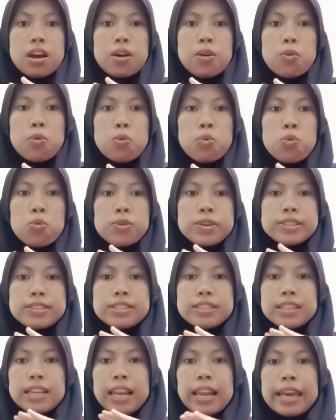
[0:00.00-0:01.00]

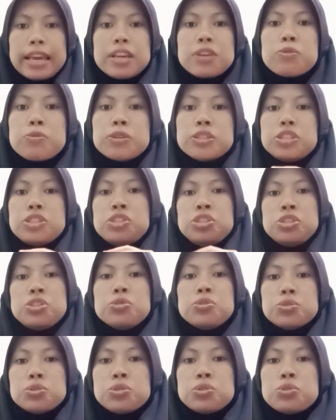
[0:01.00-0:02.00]
which language
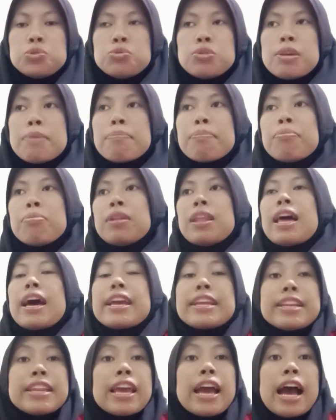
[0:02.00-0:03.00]
used to
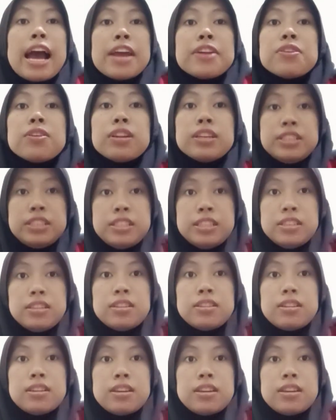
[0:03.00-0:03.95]
imply the ideology.